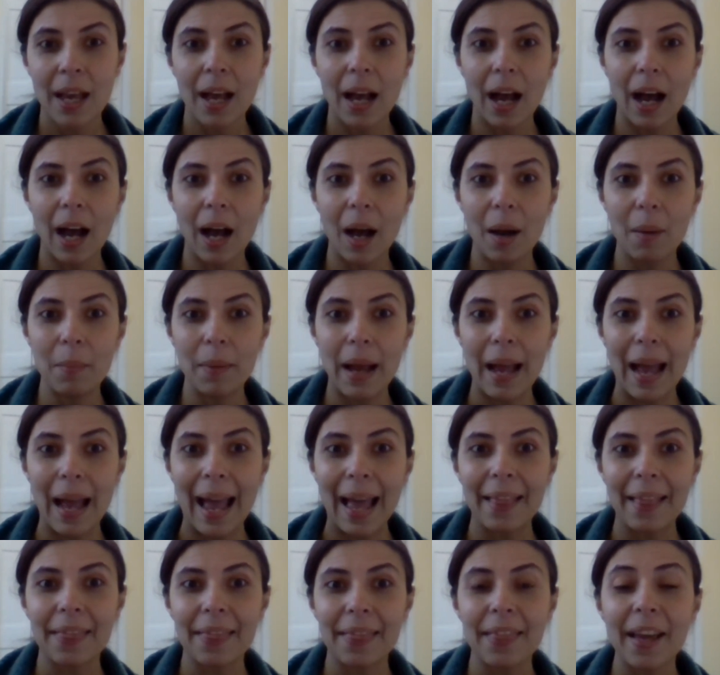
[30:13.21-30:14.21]

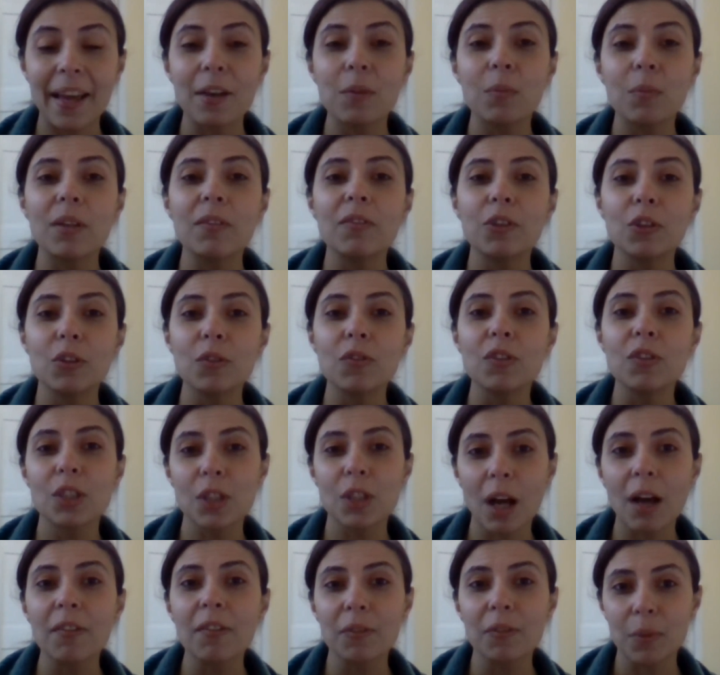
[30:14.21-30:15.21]
And then we've used
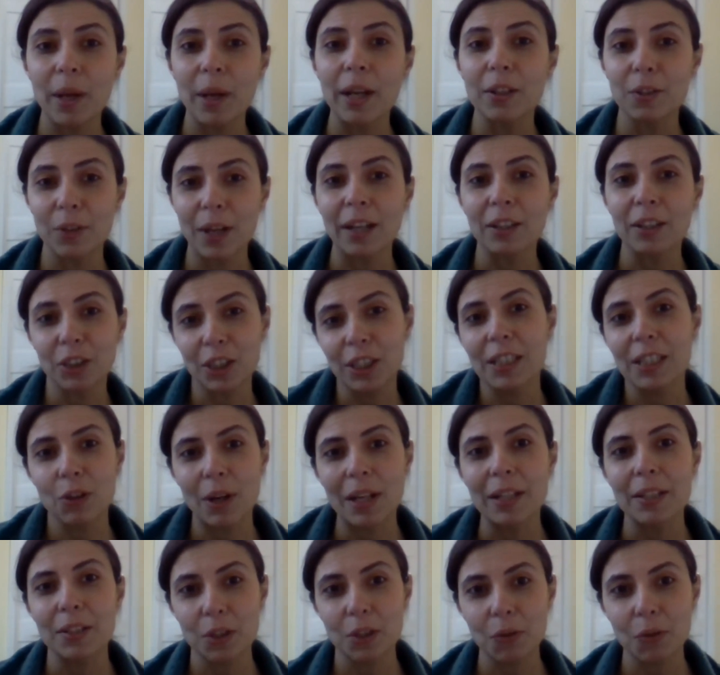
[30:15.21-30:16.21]
software to actually
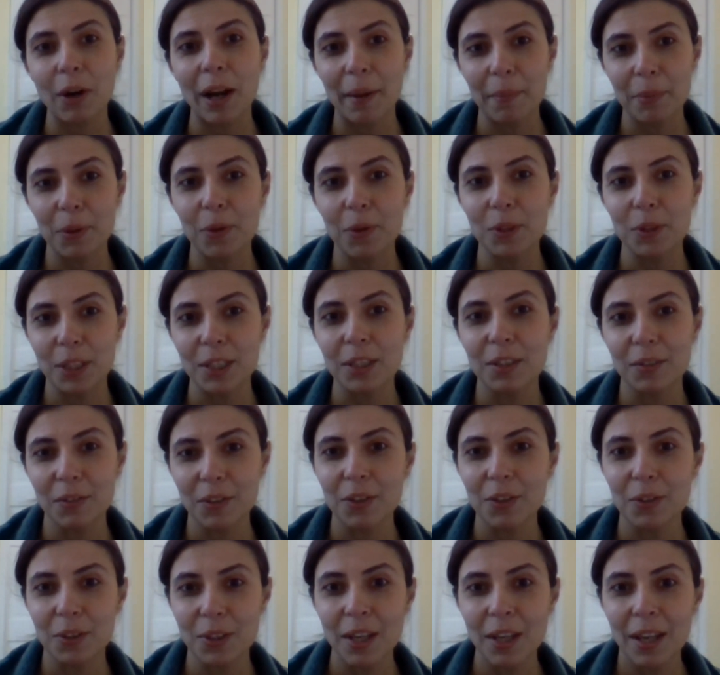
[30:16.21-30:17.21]
transcribe those
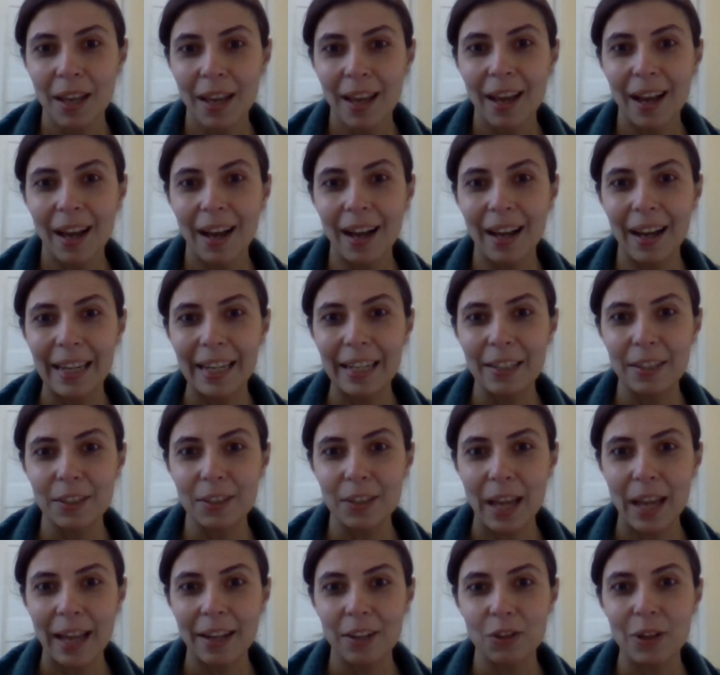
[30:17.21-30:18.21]
interviews
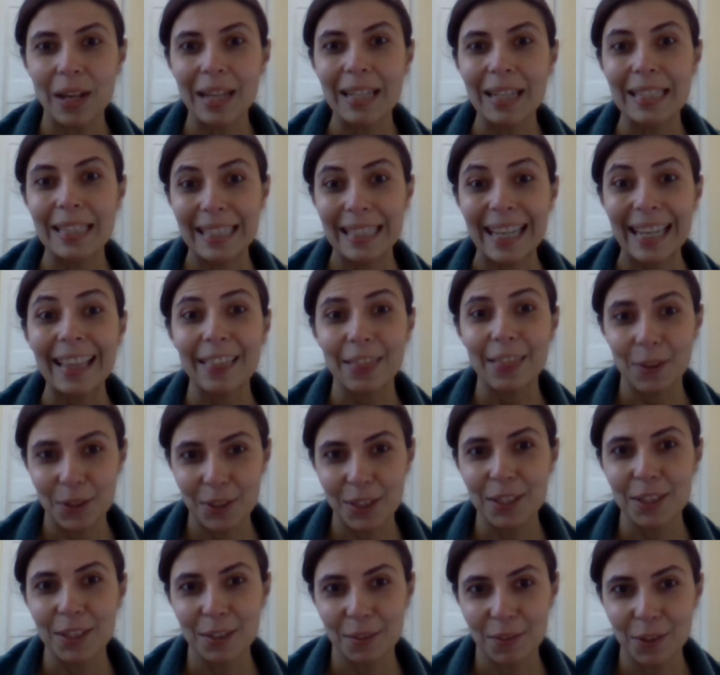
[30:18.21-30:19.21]
and translate
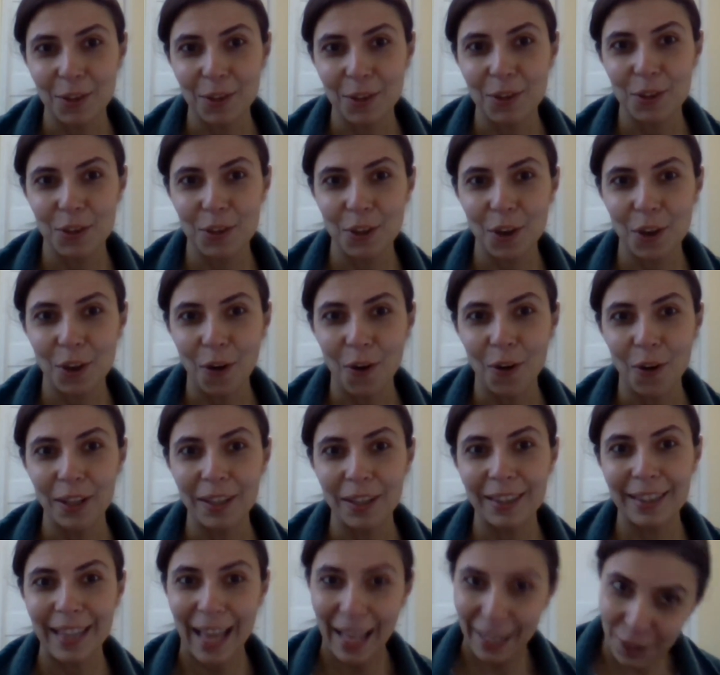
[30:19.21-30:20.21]
those interviews.
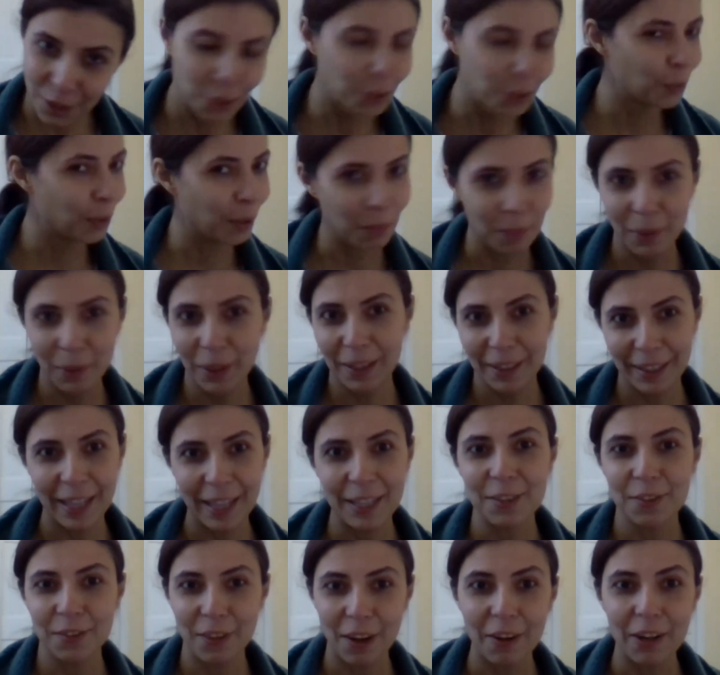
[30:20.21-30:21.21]
So that's doable.
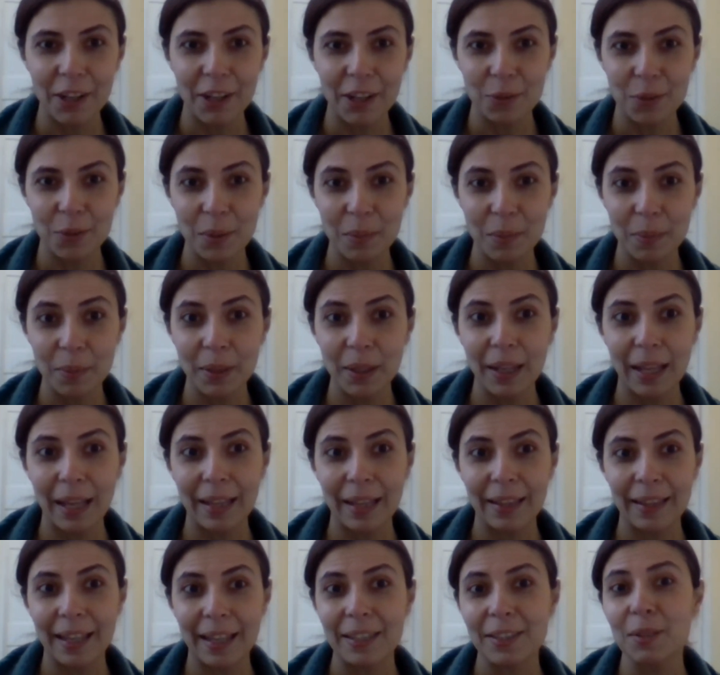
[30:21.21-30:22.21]
That's very doable.
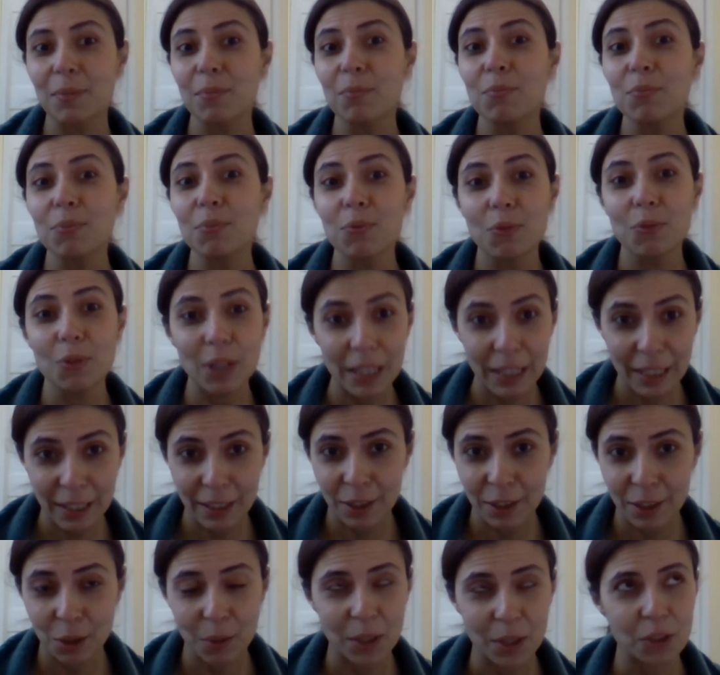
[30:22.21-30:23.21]
And that's a
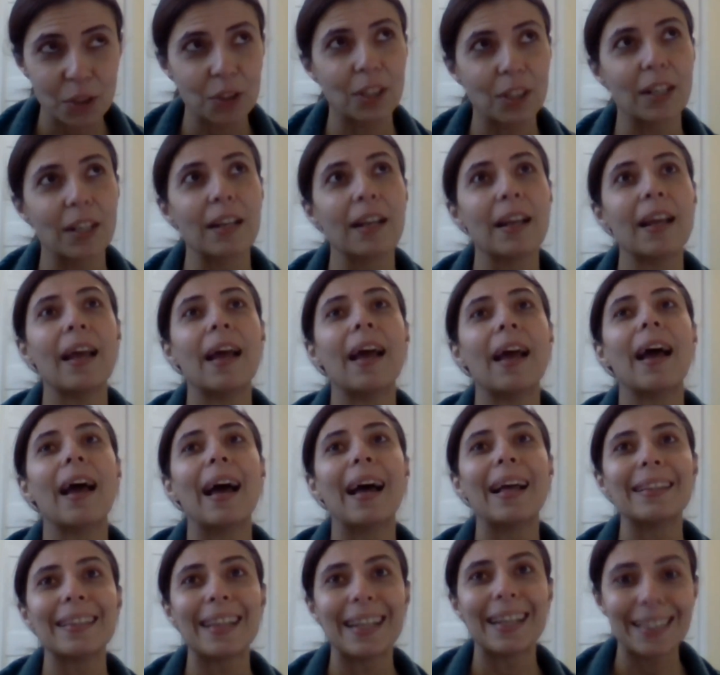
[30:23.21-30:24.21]
brilliant question.
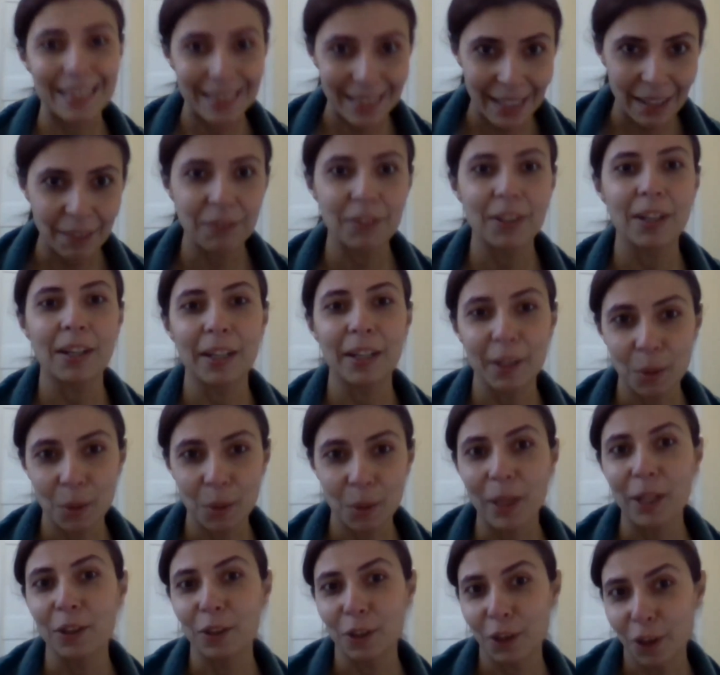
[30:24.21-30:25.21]
And that's definitely the
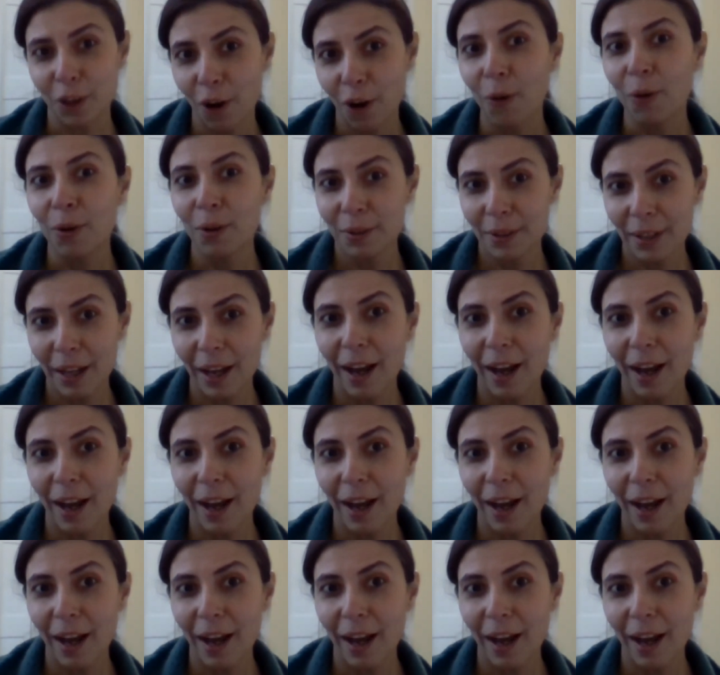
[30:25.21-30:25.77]
way to go.